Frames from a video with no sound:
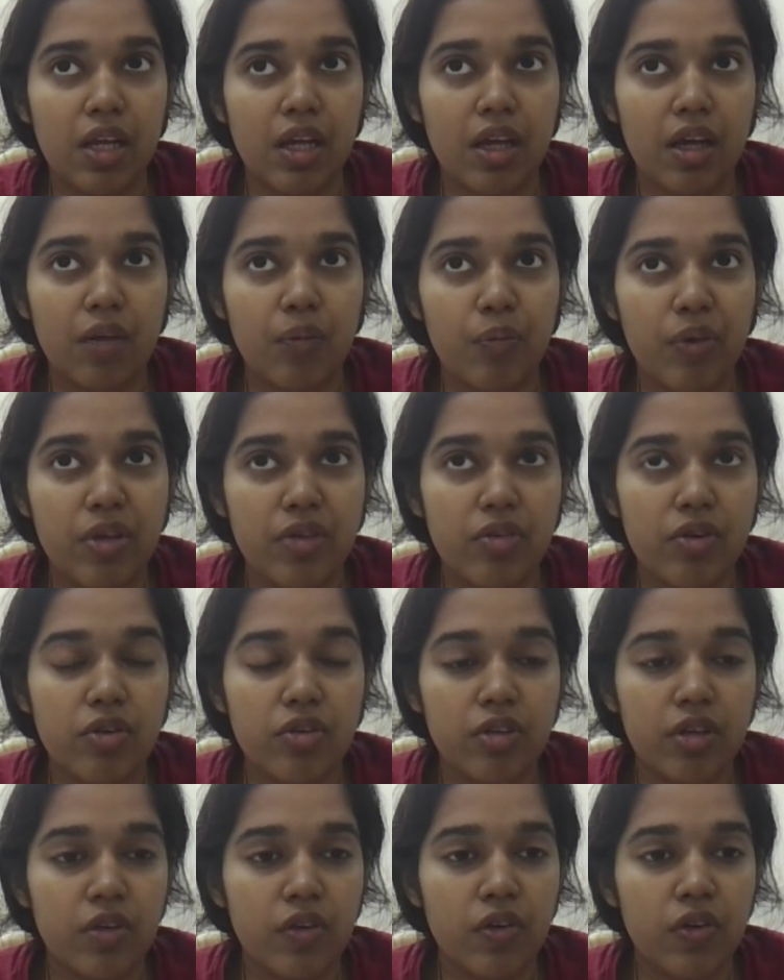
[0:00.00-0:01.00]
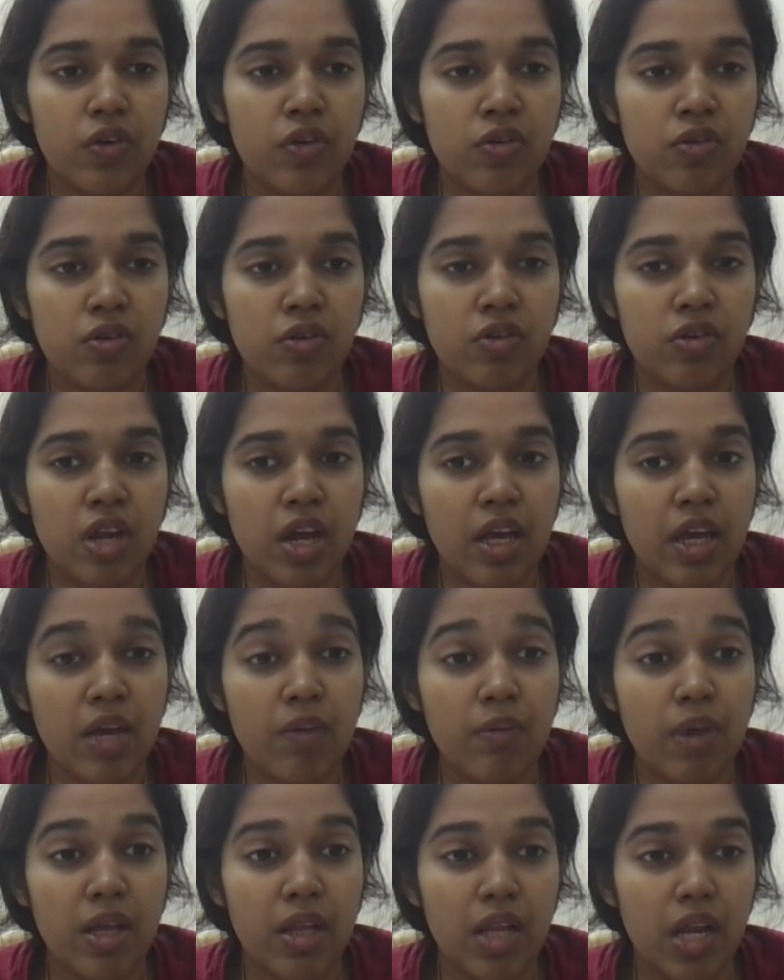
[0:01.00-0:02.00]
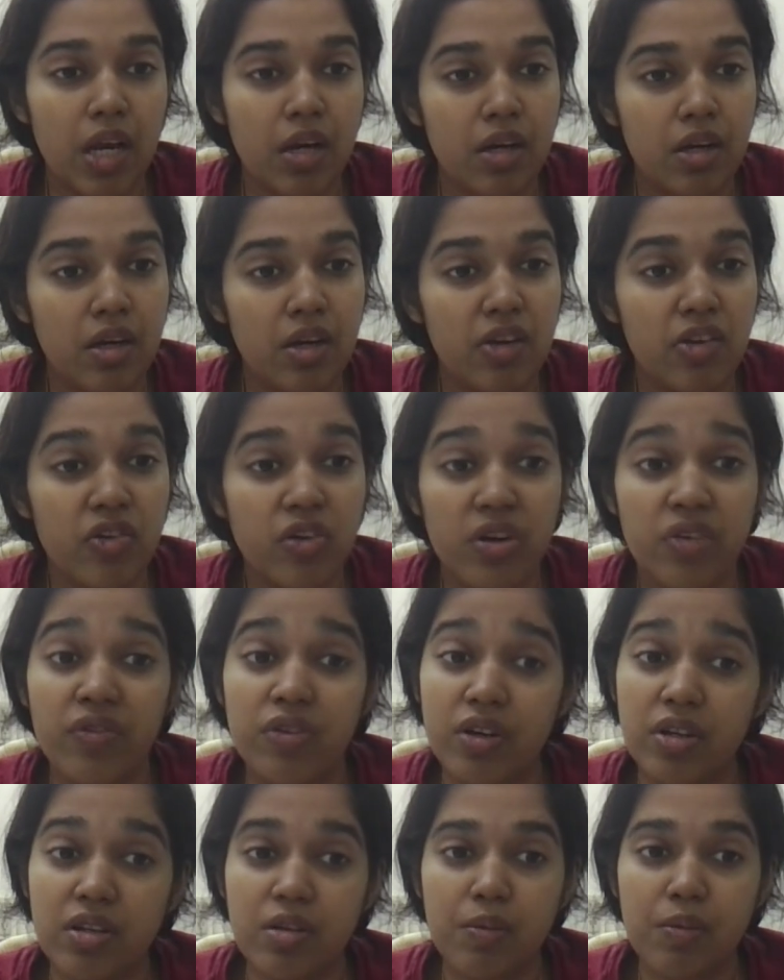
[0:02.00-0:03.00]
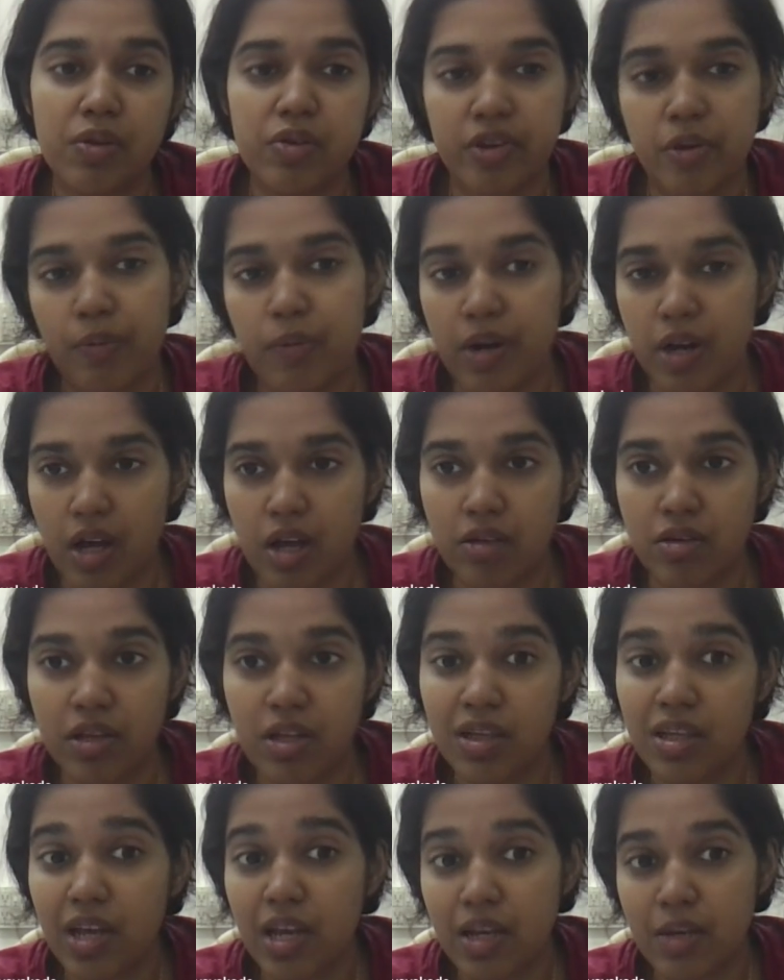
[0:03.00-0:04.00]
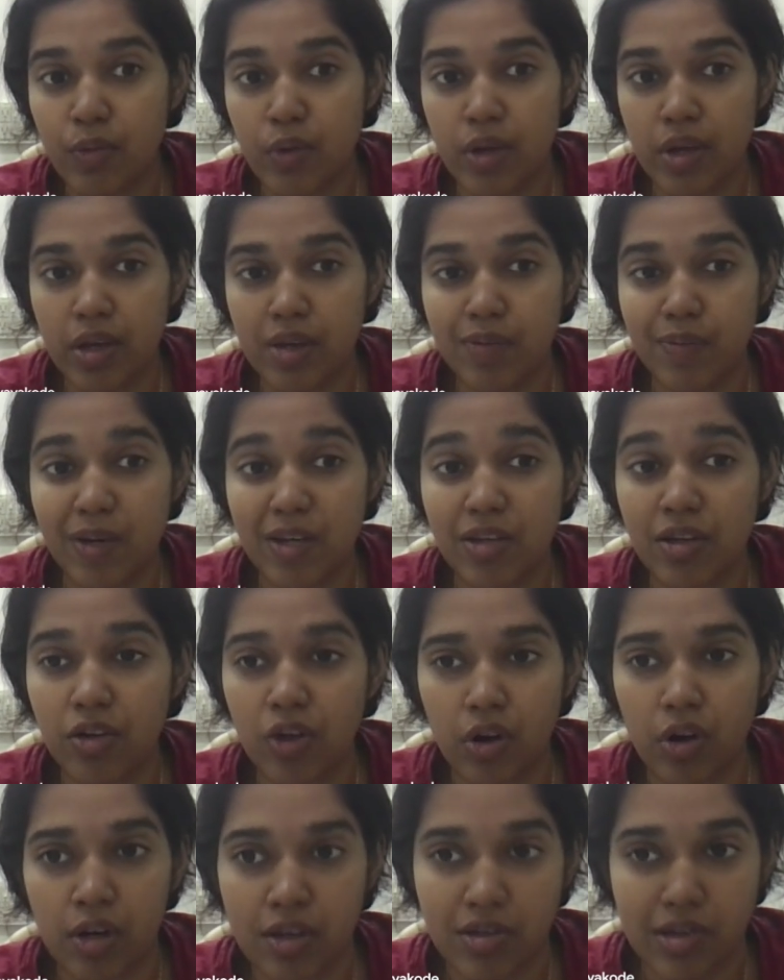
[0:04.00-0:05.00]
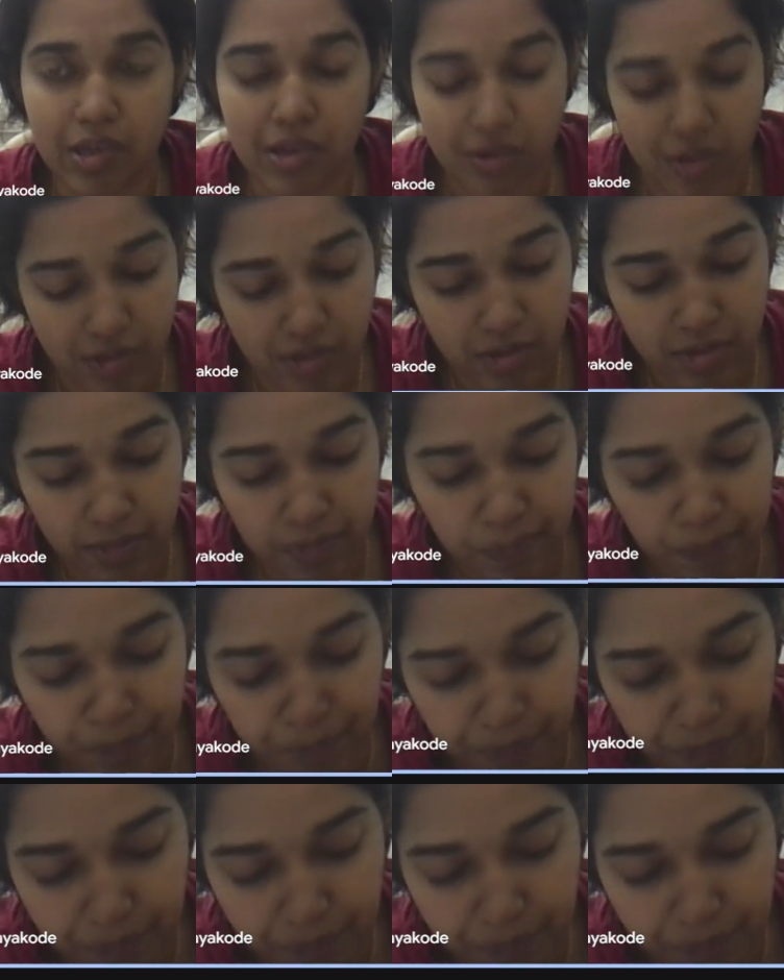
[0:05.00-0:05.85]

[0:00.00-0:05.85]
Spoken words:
Like P solution given Q solution, I can make that do reversible step and half. Then the expression totally changes.